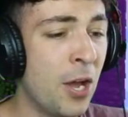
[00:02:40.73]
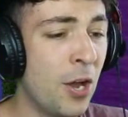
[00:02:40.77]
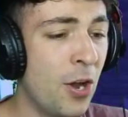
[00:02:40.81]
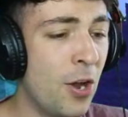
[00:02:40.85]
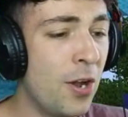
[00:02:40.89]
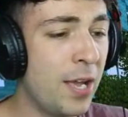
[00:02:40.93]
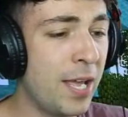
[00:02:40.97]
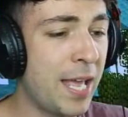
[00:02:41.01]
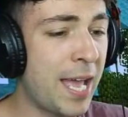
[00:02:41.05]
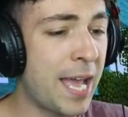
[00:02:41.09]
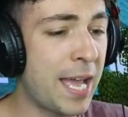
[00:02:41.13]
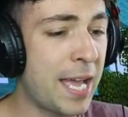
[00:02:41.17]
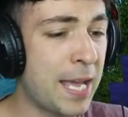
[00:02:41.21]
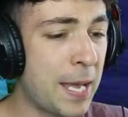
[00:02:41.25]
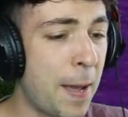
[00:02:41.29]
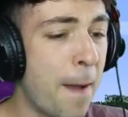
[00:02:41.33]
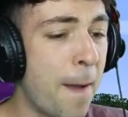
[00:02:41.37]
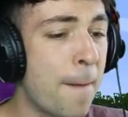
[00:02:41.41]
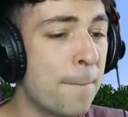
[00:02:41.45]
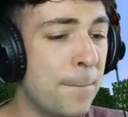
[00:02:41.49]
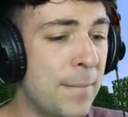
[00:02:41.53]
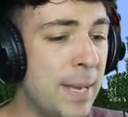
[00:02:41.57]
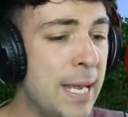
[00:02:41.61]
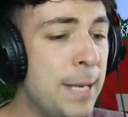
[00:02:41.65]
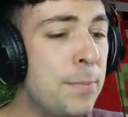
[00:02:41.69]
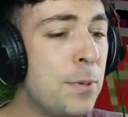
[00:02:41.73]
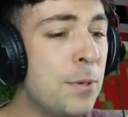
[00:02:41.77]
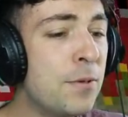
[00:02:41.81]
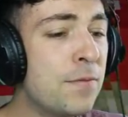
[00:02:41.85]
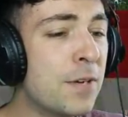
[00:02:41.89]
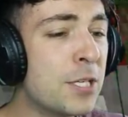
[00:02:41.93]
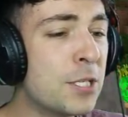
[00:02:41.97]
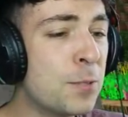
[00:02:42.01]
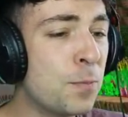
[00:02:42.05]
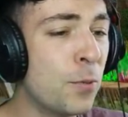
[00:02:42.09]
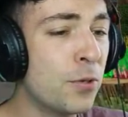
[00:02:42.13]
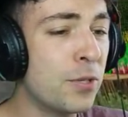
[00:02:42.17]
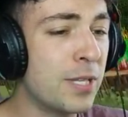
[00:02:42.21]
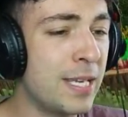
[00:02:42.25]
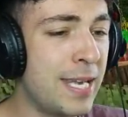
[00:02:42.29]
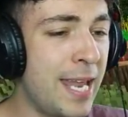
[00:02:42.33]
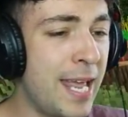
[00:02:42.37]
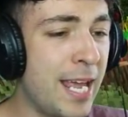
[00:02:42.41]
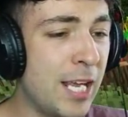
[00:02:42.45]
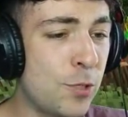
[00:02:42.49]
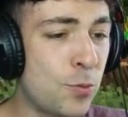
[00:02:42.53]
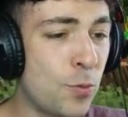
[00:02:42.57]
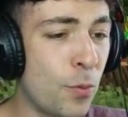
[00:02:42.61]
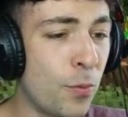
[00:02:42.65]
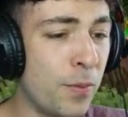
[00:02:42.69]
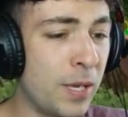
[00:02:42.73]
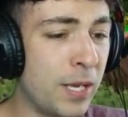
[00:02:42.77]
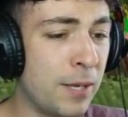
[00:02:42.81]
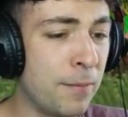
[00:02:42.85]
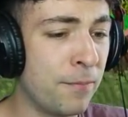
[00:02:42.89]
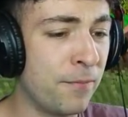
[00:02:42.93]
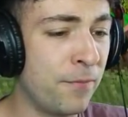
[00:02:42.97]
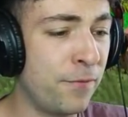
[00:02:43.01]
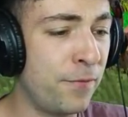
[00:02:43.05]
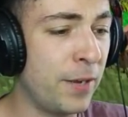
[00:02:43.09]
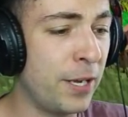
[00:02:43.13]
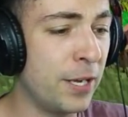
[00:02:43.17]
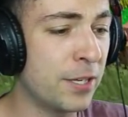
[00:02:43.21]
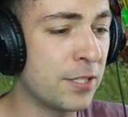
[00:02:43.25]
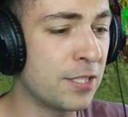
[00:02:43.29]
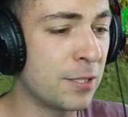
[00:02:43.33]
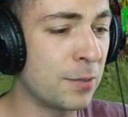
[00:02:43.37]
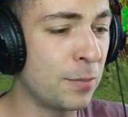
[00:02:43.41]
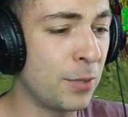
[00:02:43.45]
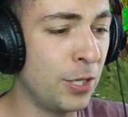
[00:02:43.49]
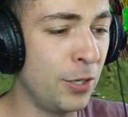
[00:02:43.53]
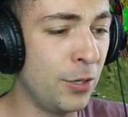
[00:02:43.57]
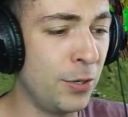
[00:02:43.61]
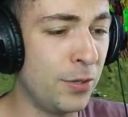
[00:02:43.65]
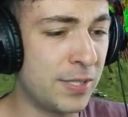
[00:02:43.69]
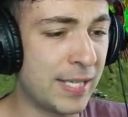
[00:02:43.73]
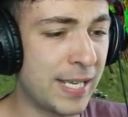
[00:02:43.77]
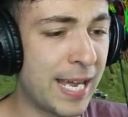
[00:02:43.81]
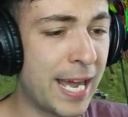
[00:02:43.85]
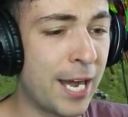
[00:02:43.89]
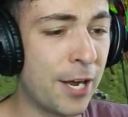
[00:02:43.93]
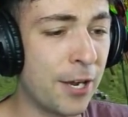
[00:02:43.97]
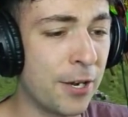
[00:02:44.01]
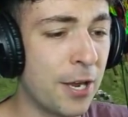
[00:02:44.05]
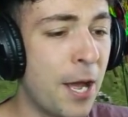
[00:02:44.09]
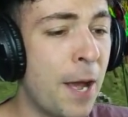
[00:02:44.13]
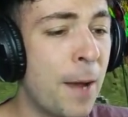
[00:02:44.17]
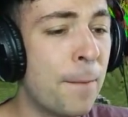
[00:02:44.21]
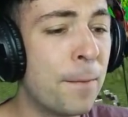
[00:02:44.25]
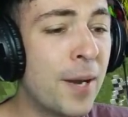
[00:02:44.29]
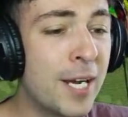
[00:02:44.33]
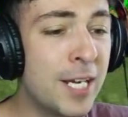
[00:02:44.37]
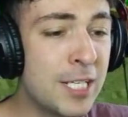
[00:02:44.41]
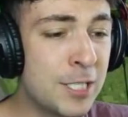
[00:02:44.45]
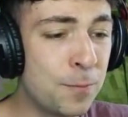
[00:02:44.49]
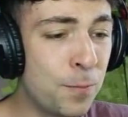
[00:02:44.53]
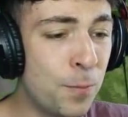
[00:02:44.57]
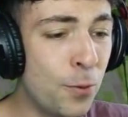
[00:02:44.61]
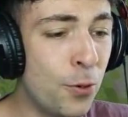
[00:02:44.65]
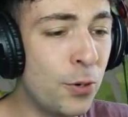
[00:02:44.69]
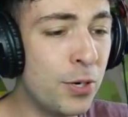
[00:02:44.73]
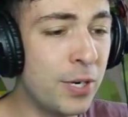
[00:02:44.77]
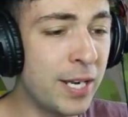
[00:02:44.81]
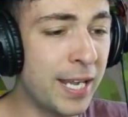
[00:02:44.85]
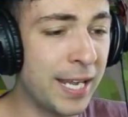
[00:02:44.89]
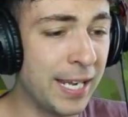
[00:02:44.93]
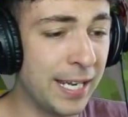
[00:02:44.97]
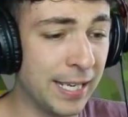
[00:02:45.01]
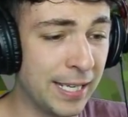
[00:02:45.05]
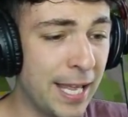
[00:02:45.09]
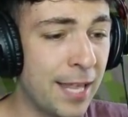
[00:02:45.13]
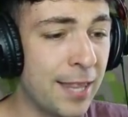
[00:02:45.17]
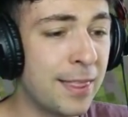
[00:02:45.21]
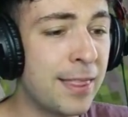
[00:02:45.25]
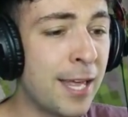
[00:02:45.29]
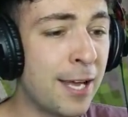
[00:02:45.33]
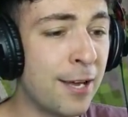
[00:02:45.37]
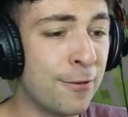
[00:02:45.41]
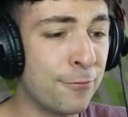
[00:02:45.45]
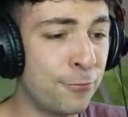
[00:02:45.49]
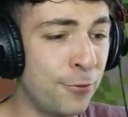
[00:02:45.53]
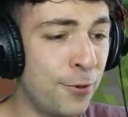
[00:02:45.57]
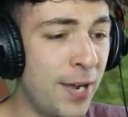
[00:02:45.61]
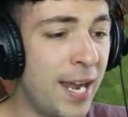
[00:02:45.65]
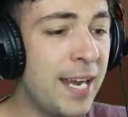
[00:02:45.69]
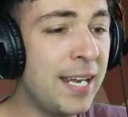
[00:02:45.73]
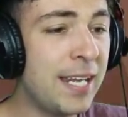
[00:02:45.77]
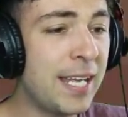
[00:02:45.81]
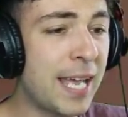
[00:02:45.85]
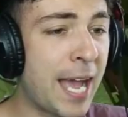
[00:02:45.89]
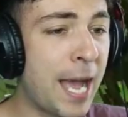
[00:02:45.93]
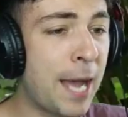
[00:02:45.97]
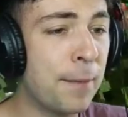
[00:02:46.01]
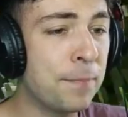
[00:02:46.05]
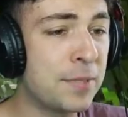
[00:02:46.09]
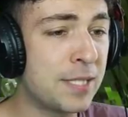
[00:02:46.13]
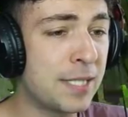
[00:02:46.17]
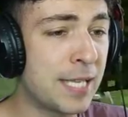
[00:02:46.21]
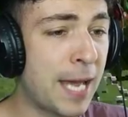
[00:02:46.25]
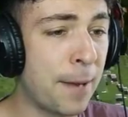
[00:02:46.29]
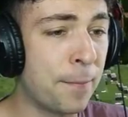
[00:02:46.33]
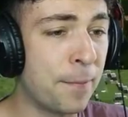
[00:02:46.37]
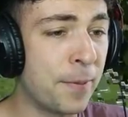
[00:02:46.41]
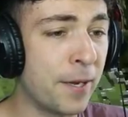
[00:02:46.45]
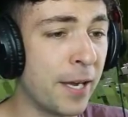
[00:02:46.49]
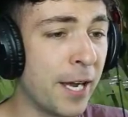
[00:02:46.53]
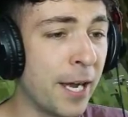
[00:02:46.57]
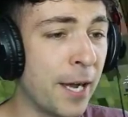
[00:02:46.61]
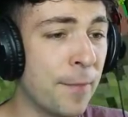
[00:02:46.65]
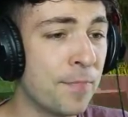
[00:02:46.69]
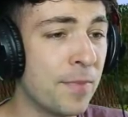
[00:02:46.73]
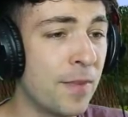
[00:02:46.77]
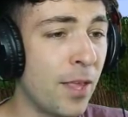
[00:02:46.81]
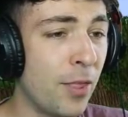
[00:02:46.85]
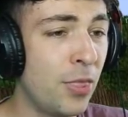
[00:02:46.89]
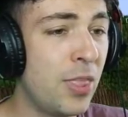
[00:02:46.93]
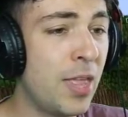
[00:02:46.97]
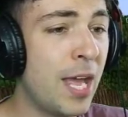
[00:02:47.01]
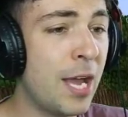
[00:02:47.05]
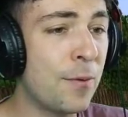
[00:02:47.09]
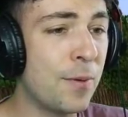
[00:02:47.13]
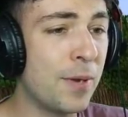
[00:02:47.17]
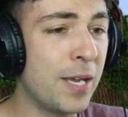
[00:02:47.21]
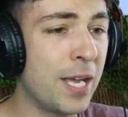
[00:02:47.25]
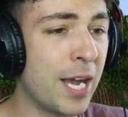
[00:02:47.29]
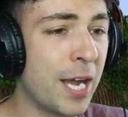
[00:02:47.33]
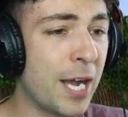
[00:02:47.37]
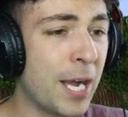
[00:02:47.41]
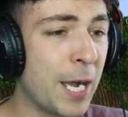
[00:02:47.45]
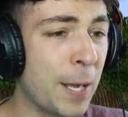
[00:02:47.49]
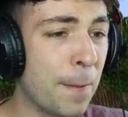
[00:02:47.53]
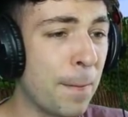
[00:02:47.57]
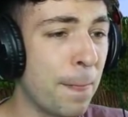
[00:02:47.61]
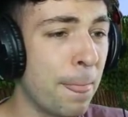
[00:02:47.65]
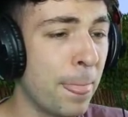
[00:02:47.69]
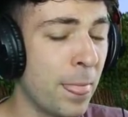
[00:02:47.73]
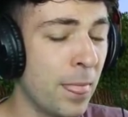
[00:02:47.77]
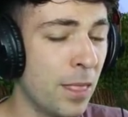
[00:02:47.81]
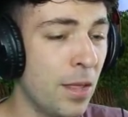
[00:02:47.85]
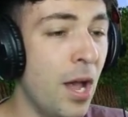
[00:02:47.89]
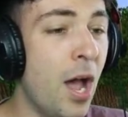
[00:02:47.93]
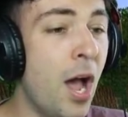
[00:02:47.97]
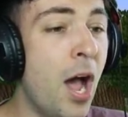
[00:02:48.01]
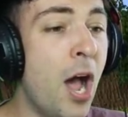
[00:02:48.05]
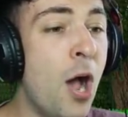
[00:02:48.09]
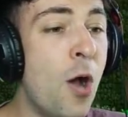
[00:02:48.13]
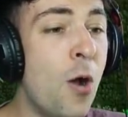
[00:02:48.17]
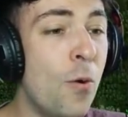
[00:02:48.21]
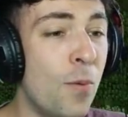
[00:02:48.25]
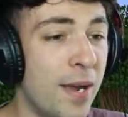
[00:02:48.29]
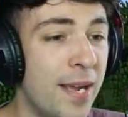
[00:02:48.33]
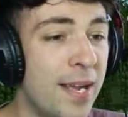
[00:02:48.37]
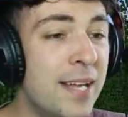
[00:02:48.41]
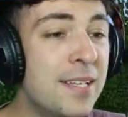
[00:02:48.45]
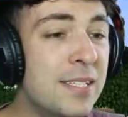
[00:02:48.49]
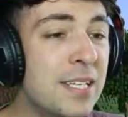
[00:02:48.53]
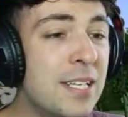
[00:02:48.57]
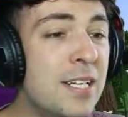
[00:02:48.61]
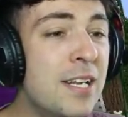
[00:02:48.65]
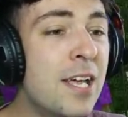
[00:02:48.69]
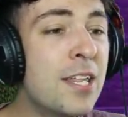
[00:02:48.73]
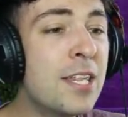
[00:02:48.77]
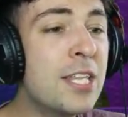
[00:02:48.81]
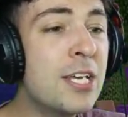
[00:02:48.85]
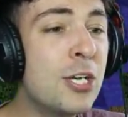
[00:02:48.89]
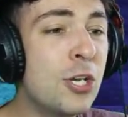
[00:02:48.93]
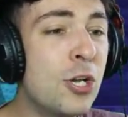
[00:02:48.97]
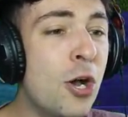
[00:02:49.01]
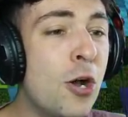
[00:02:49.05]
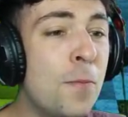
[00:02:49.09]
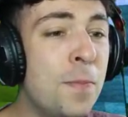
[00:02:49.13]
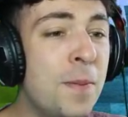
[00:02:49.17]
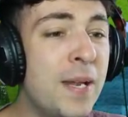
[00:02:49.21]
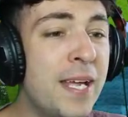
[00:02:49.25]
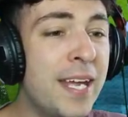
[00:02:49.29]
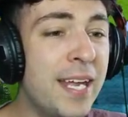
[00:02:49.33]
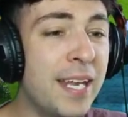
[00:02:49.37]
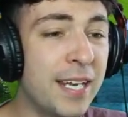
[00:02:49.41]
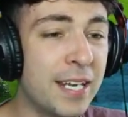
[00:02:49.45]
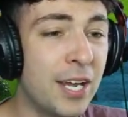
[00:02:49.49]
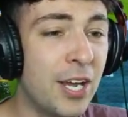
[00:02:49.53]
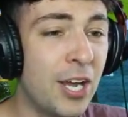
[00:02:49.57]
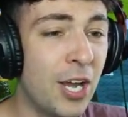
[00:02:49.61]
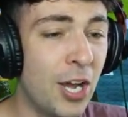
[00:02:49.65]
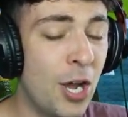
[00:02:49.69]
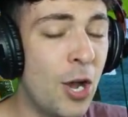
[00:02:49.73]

Okay, maybe if I spawn the next one, we can figure some clues out. By spawning the red cap sapper. There we go. Oh, it's another goblin.